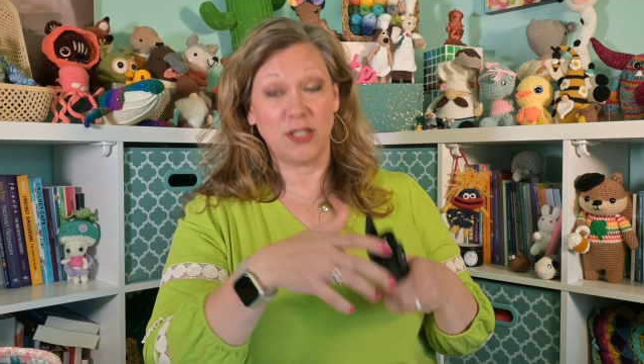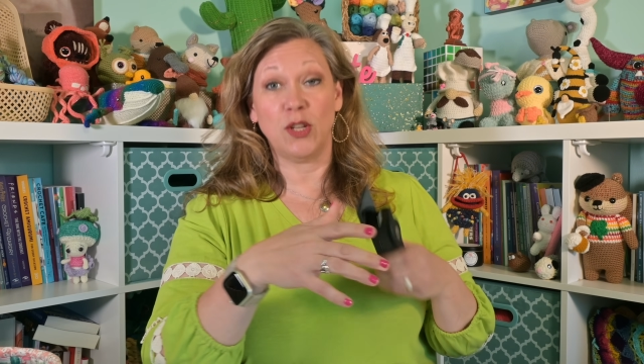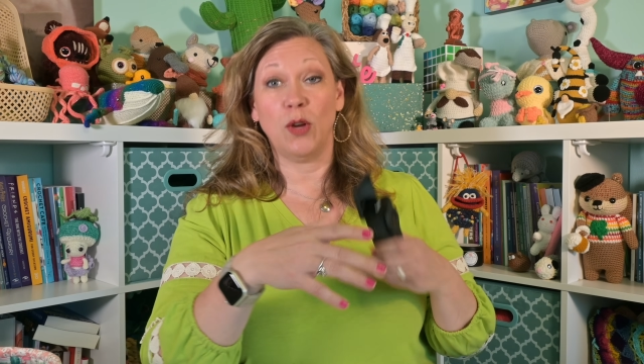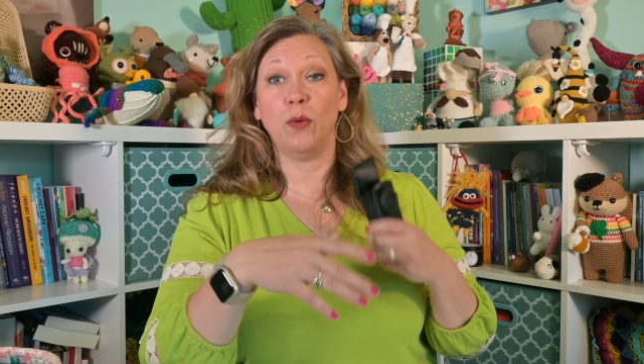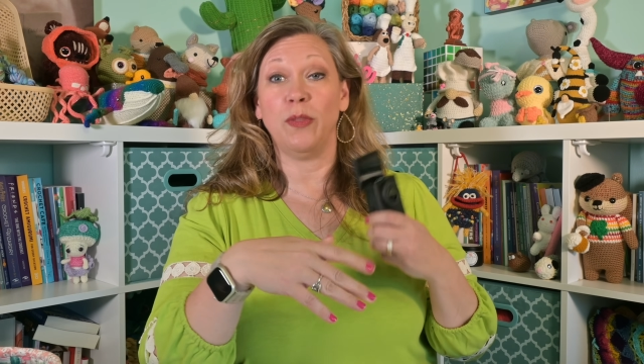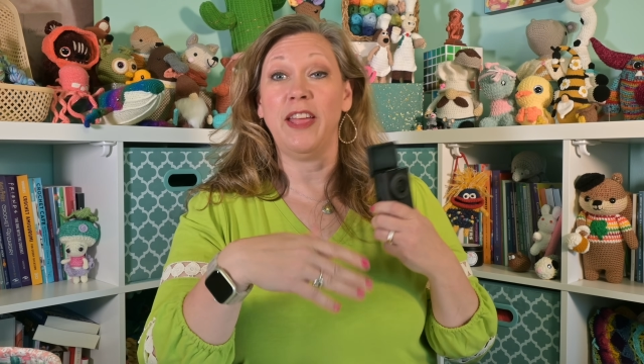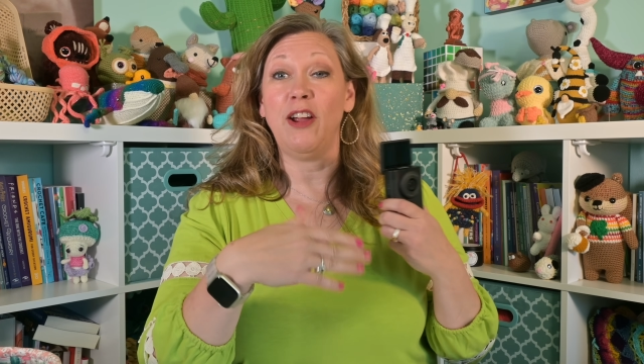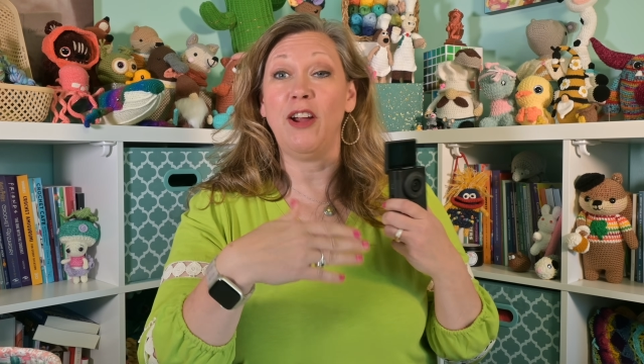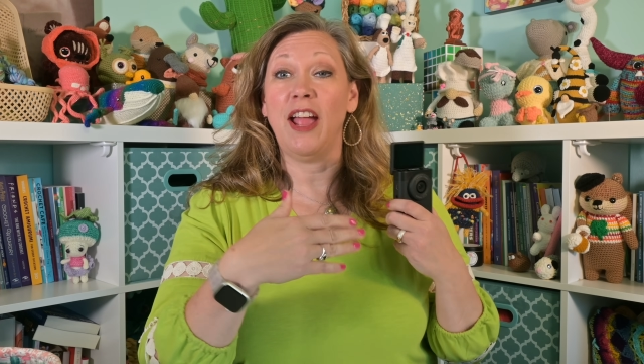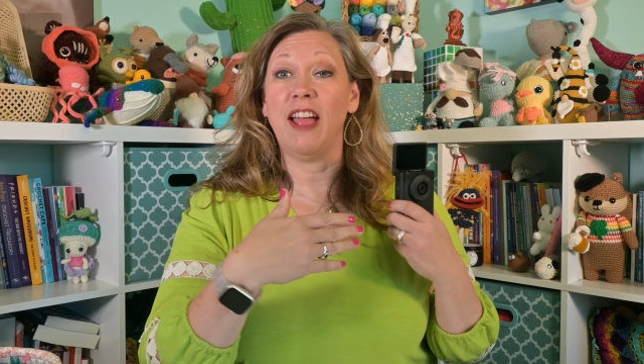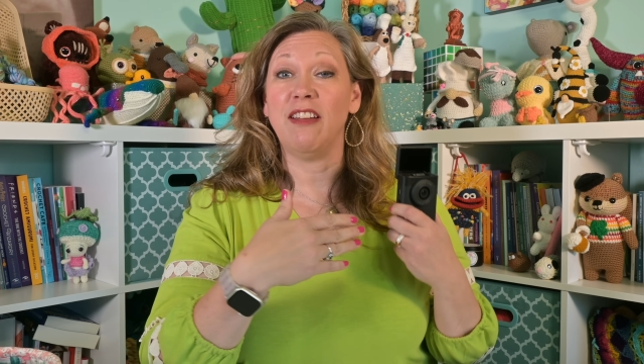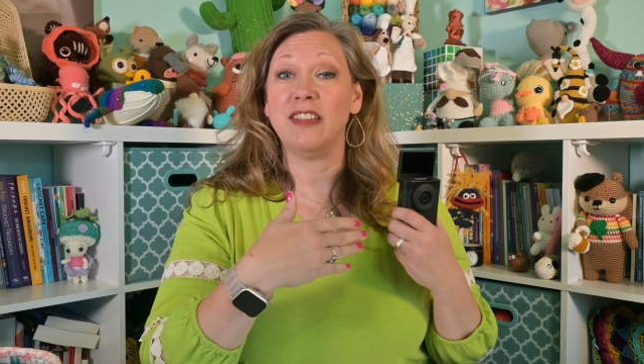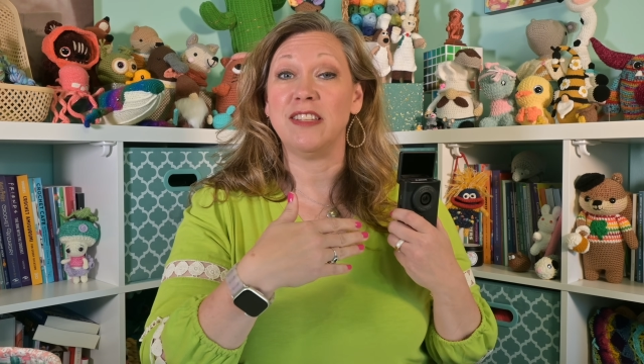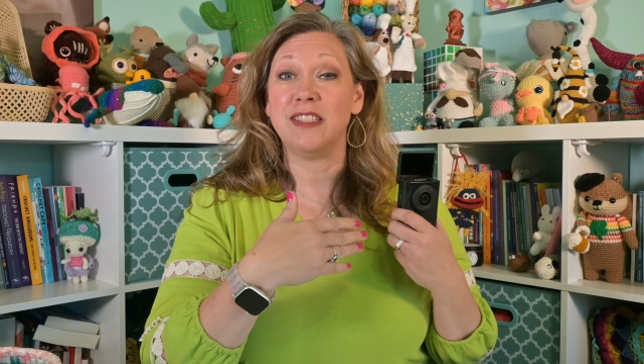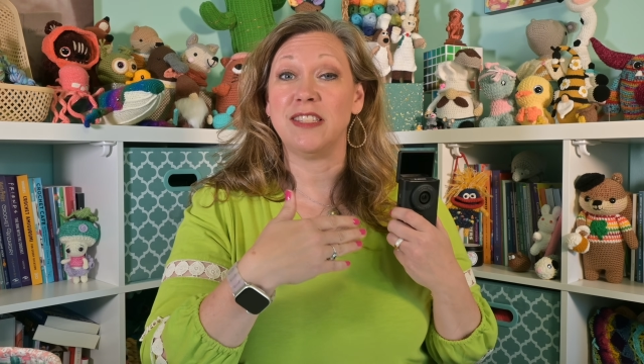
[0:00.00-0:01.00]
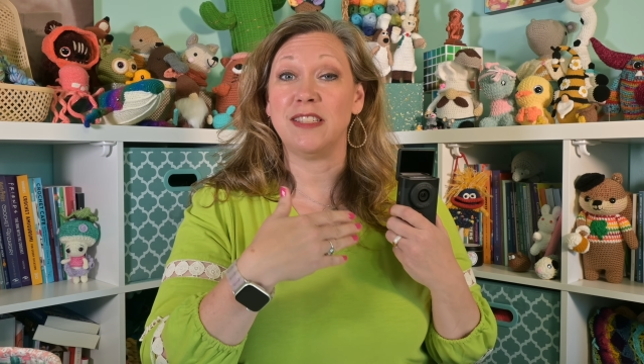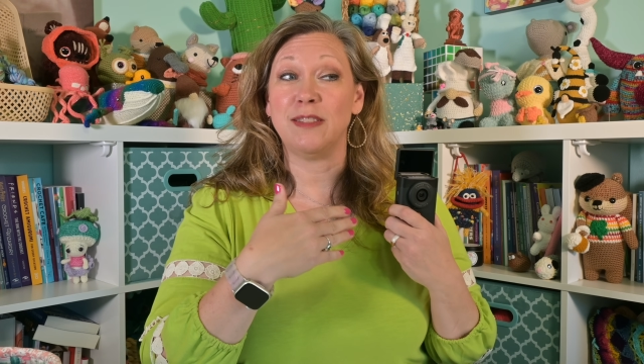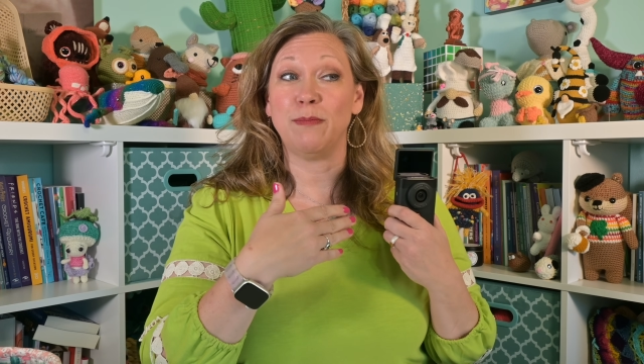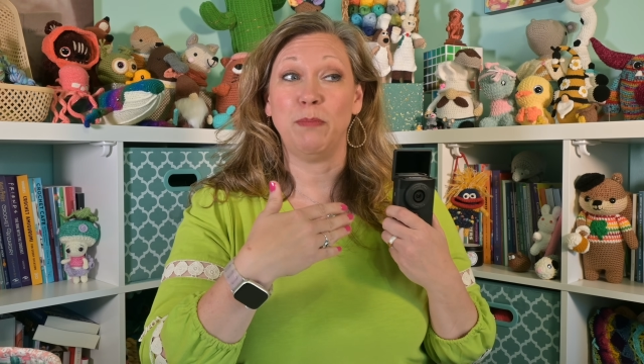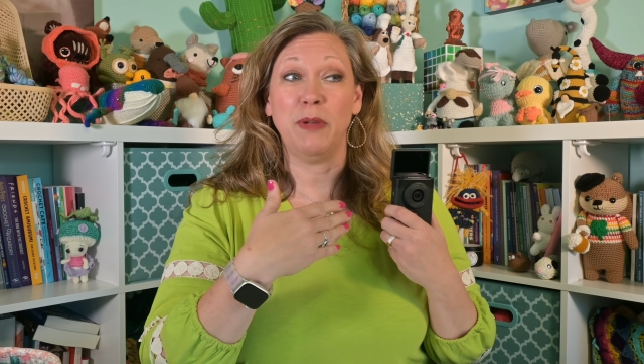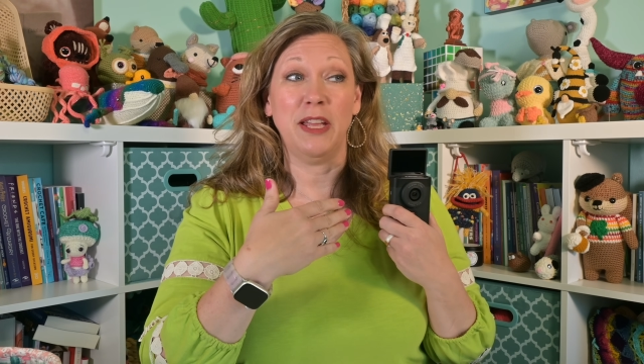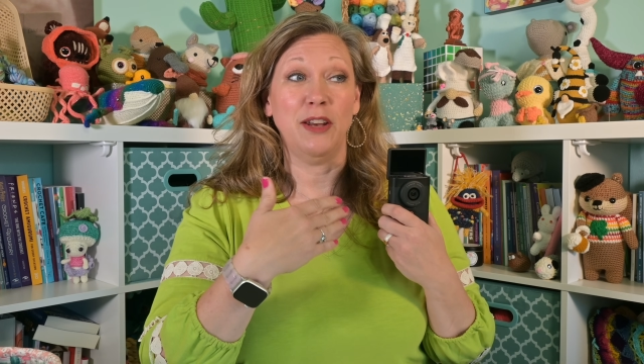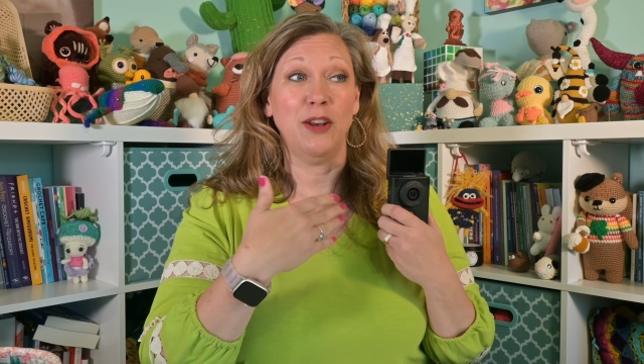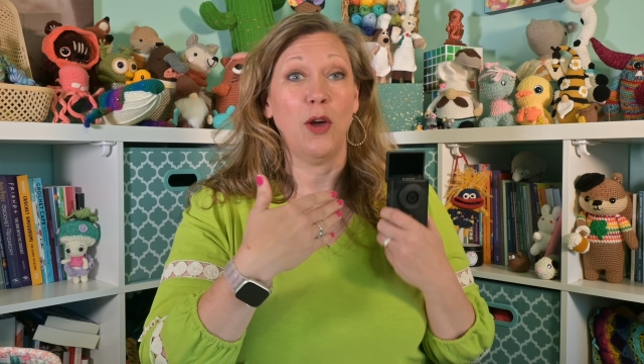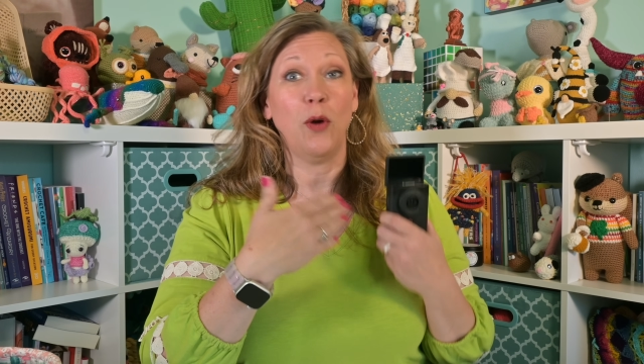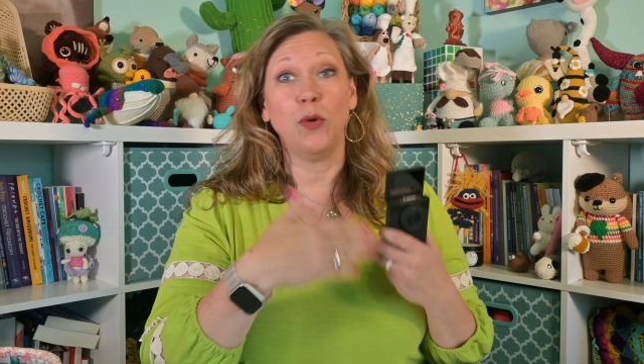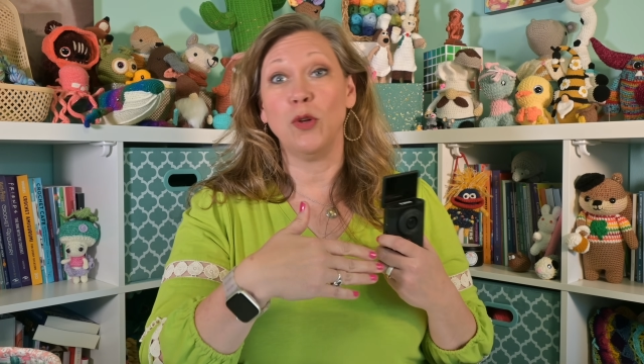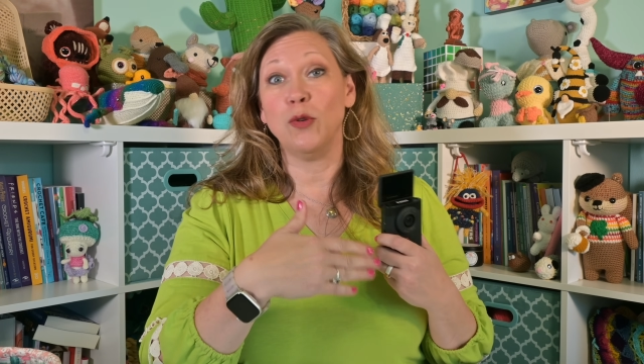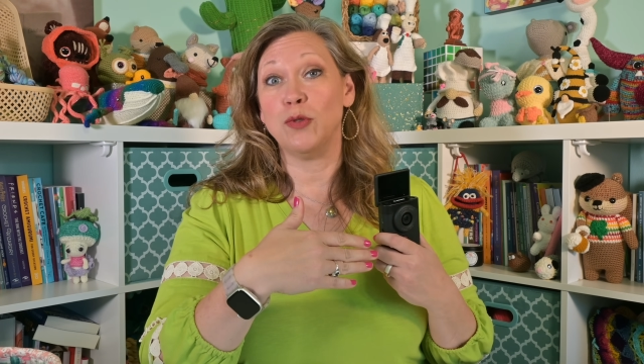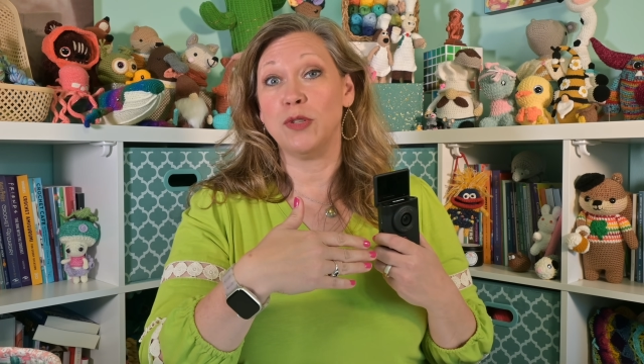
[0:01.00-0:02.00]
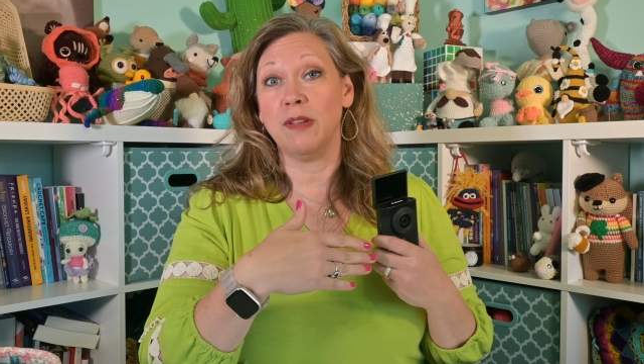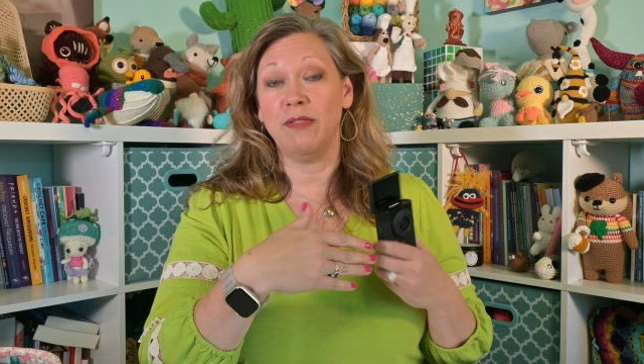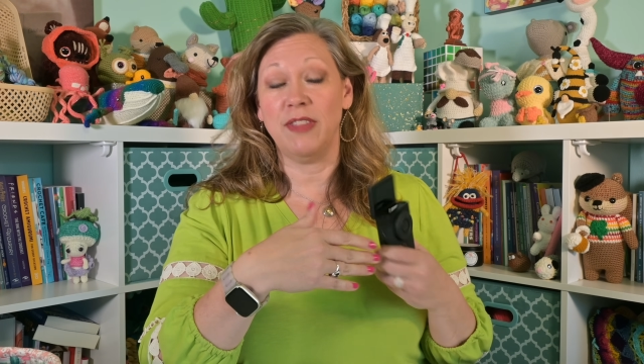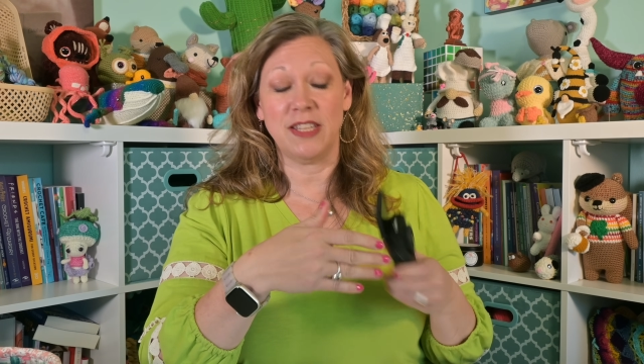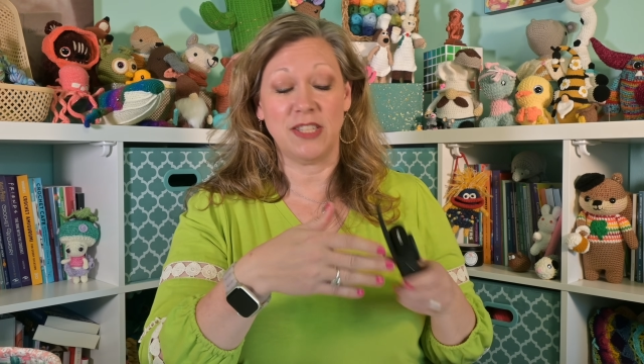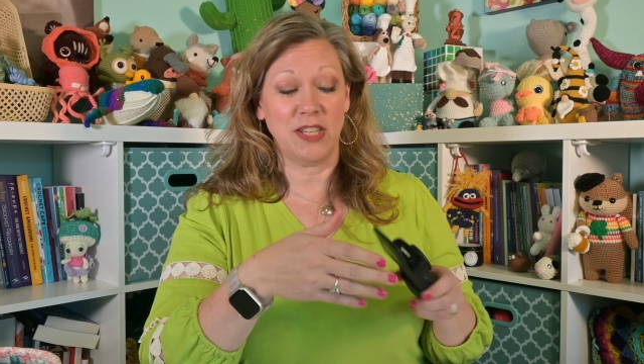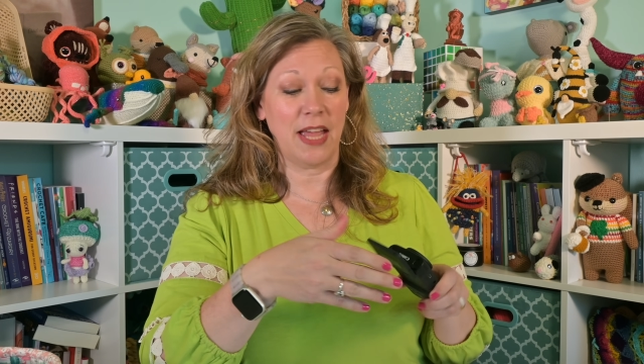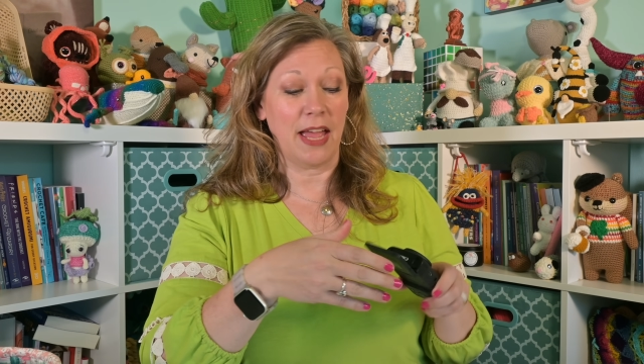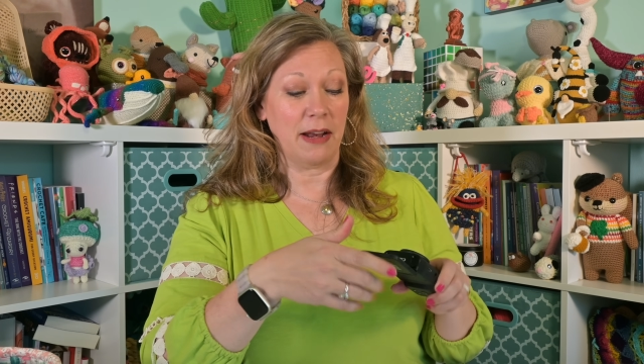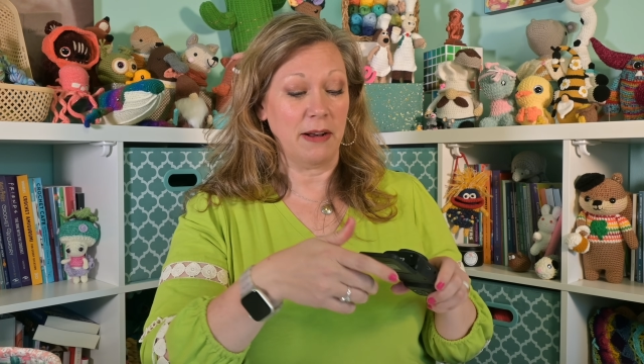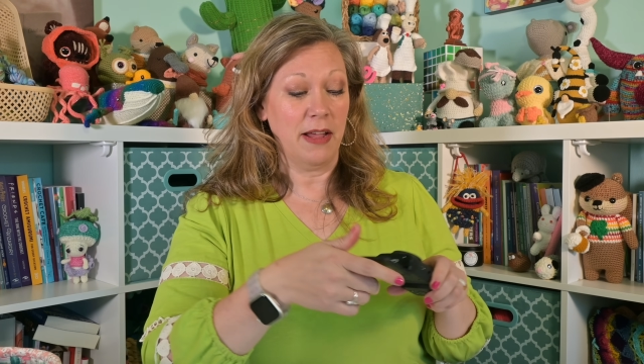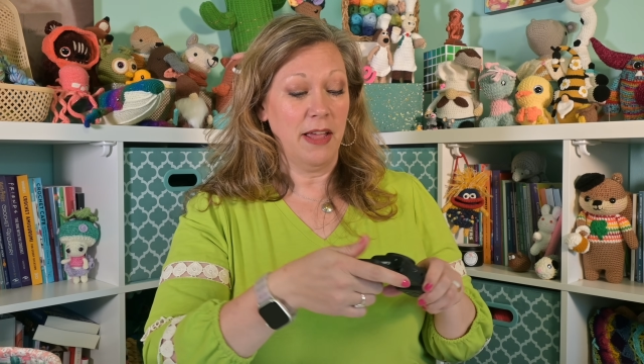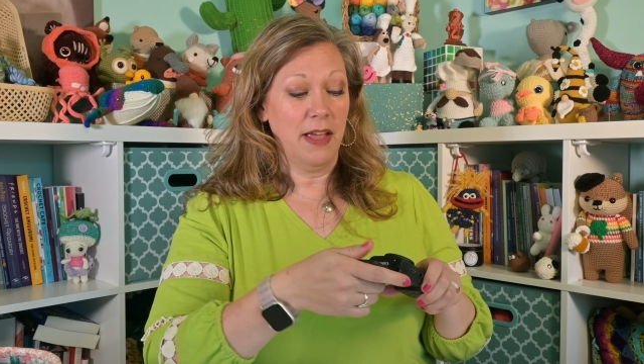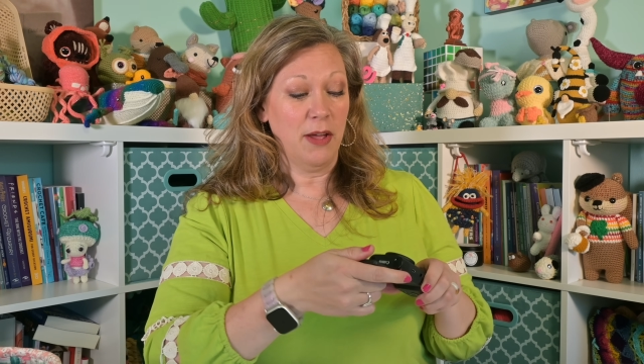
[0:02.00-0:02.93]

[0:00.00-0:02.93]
so there has been no use of this yet.